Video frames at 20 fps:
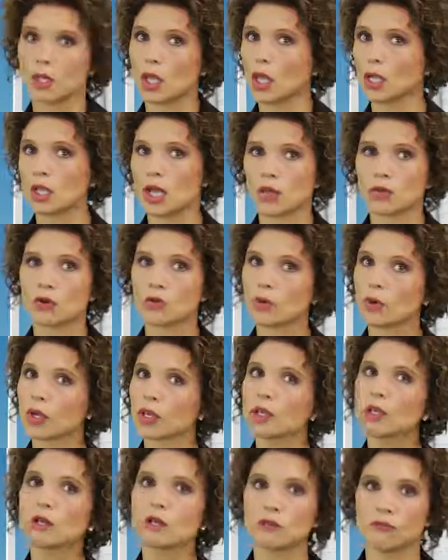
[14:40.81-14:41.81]
Another
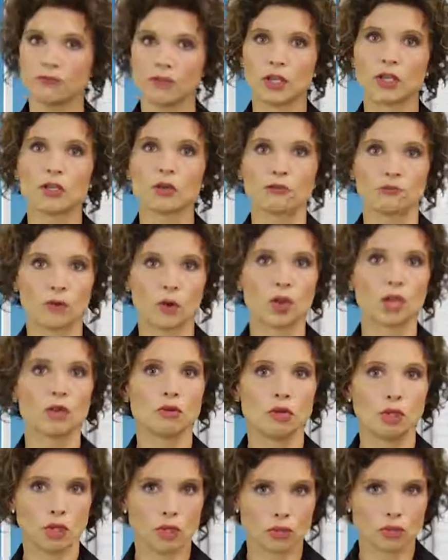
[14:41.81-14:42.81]
really good figure for you
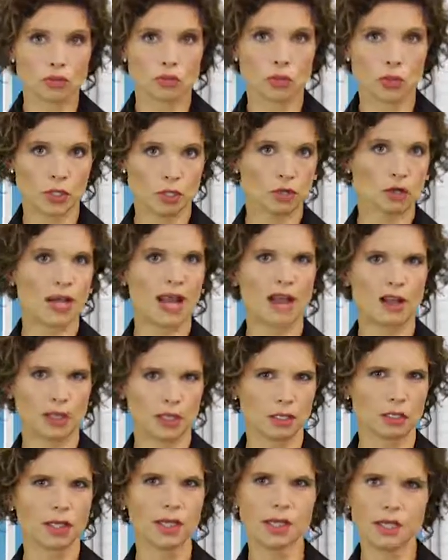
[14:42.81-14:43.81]
to use when you're
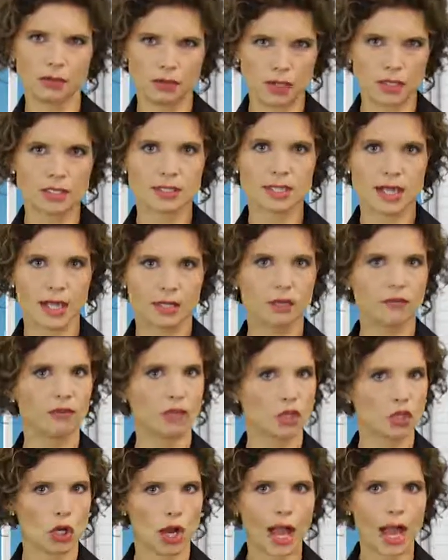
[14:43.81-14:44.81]
calculating things kind of
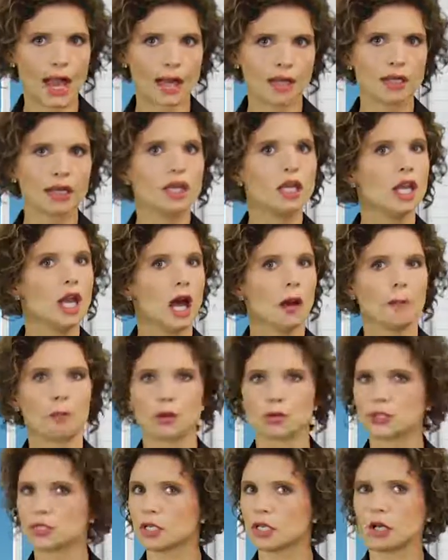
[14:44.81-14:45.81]
in your head. A
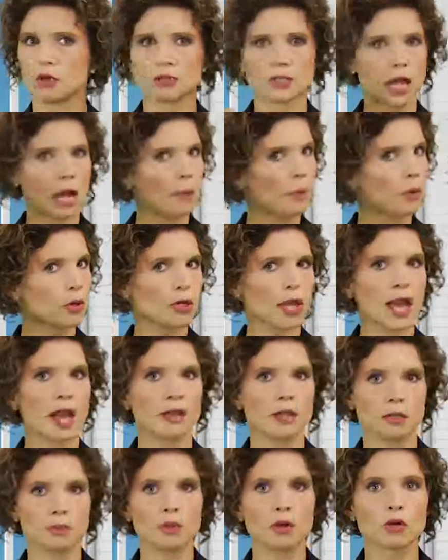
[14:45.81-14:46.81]
person goes up or
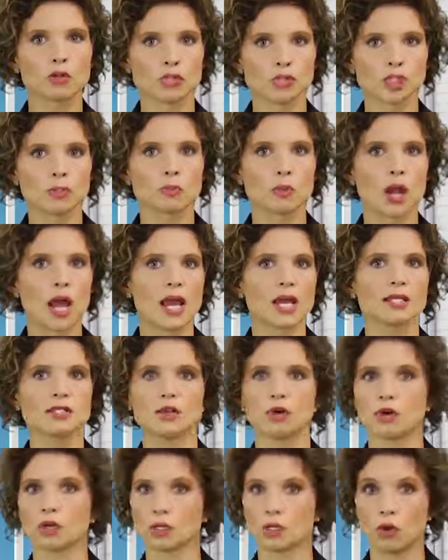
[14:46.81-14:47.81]
down in purchase price
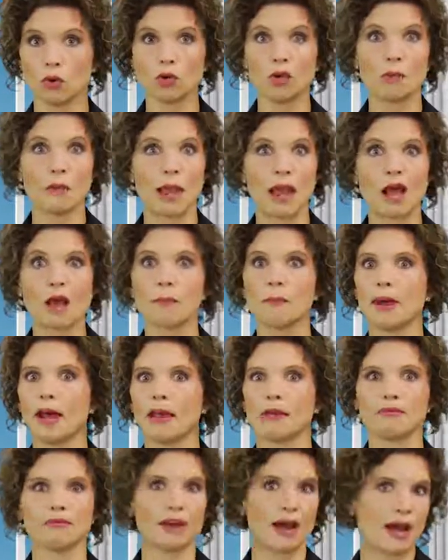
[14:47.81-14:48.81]
or loan amount
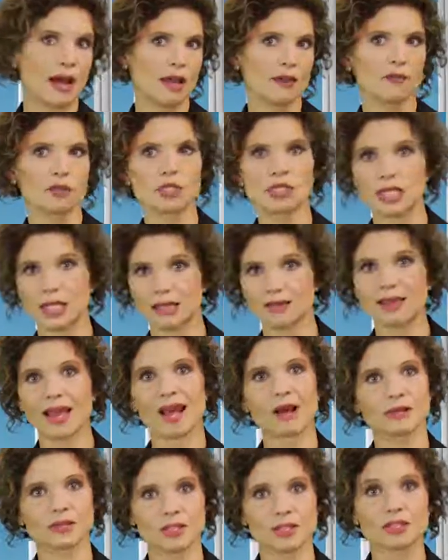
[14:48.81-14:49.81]
by $5,000 or
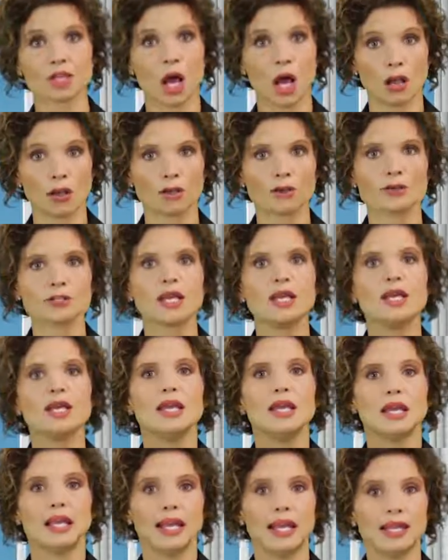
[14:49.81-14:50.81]
$10,000.
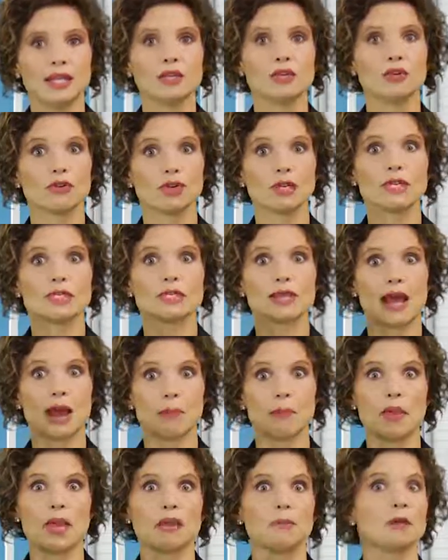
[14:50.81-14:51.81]
Increase
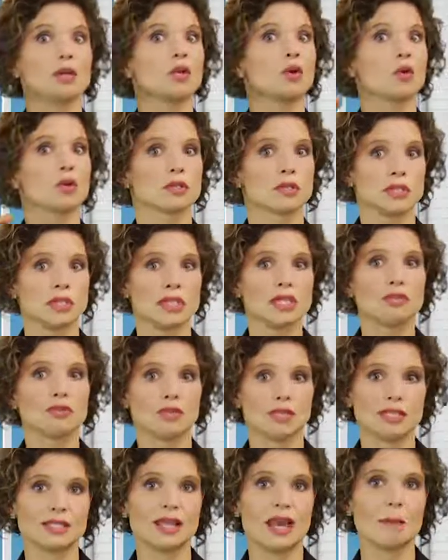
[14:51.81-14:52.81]
that payment or
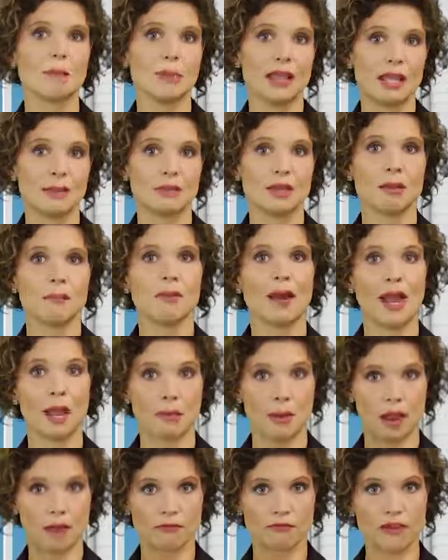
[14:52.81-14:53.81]
decrease that payment by
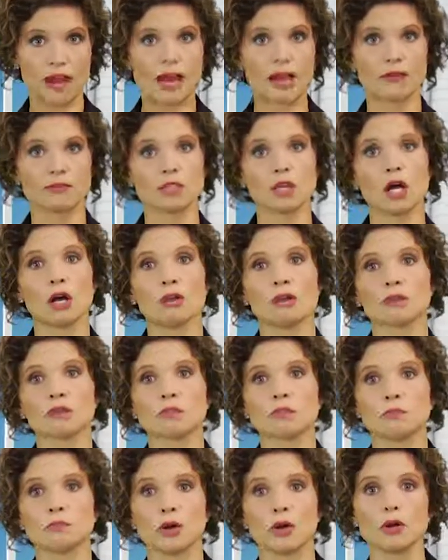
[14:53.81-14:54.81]
about
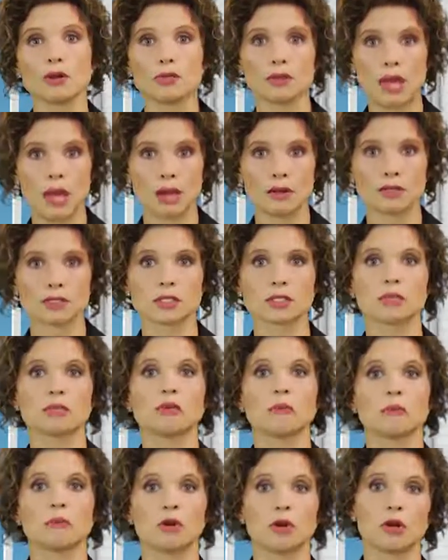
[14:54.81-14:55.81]
$5 per
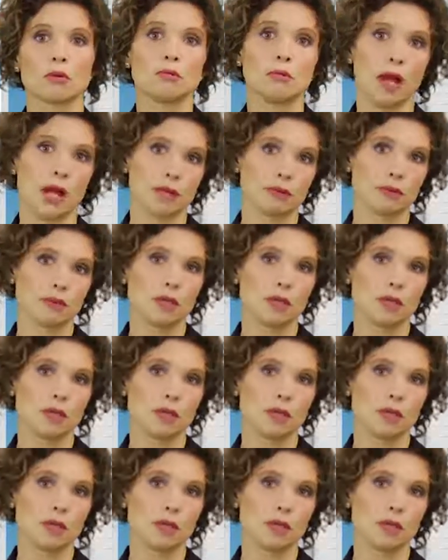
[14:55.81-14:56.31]
thousand per month.